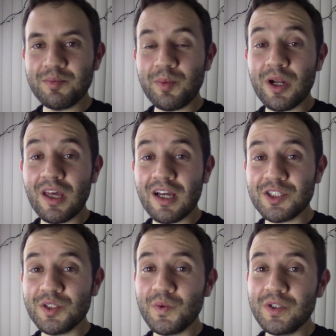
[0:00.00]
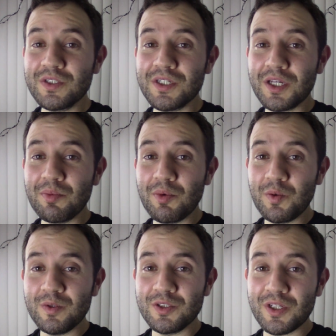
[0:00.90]
but I actually wanted to take a
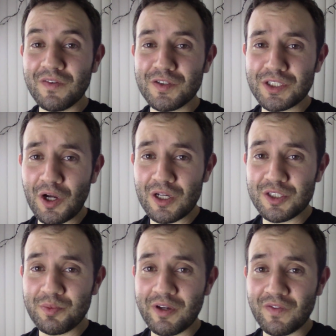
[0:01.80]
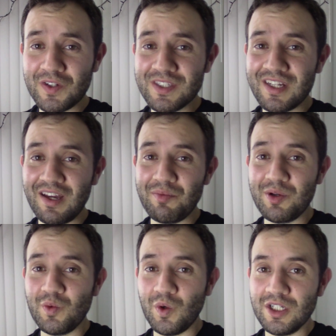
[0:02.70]
moment to give a shout out to my friends that have
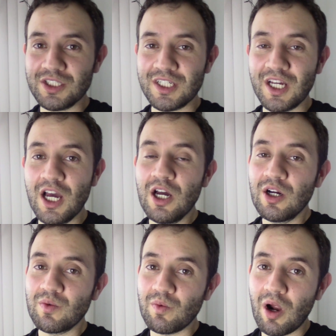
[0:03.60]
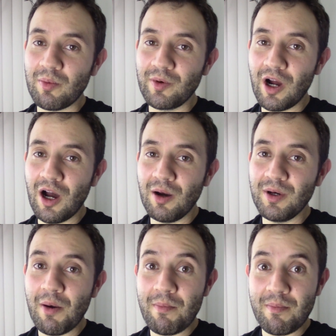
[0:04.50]
been watching. Rob Rob,
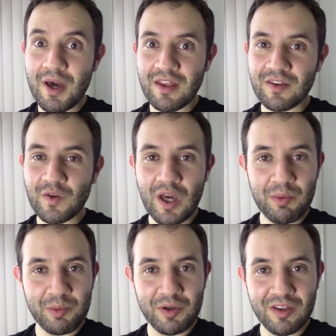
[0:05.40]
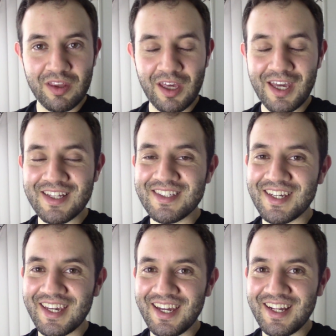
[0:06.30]
Matthew, happy birthday, and
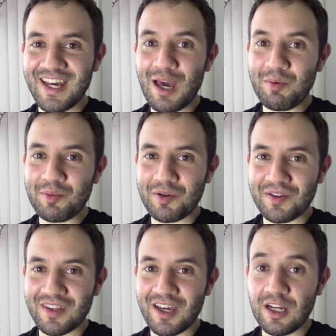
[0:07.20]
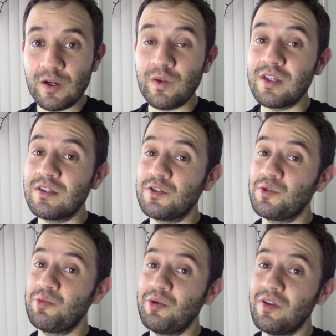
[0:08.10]
Diana, happy birthday. I know that
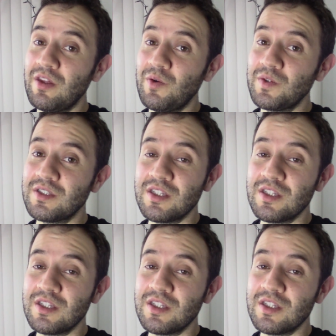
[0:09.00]
your birthday was